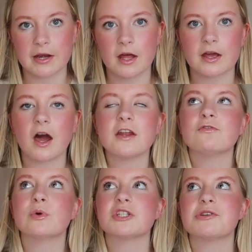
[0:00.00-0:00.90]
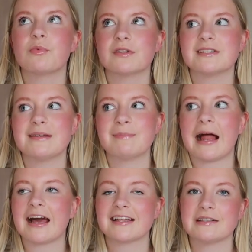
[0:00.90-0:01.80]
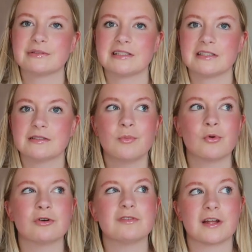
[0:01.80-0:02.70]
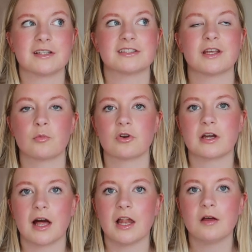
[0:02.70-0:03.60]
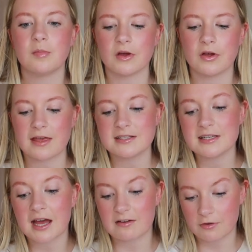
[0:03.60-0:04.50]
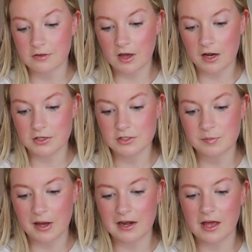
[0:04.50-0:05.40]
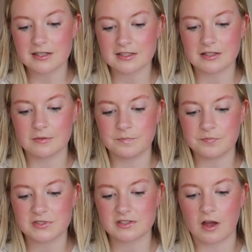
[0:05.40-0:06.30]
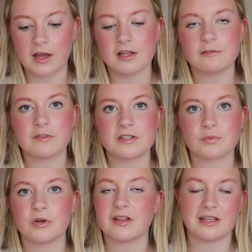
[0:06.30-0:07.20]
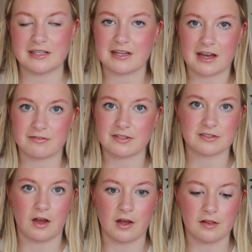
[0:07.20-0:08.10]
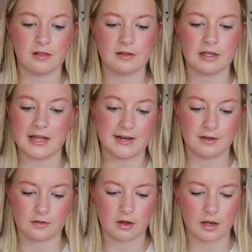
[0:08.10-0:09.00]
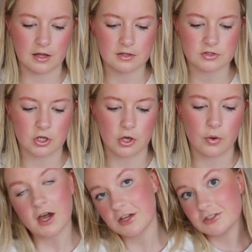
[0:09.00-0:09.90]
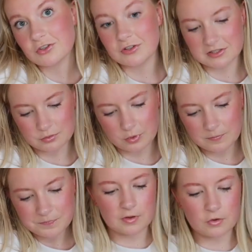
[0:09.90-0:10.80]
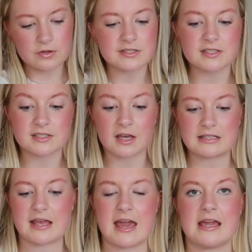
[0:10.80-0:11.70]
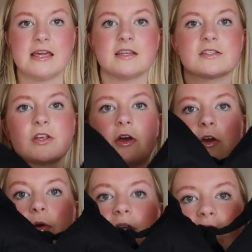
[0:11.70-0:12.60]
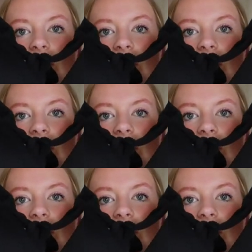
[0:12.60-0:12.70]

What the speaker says: and I kind of wish it wasn't in black and it was in more of like a summery colour, but they did have other colours, but I liked the style of this one and they didn't have the style in any other colour, so I just got this one. I got this in a size 8, so it's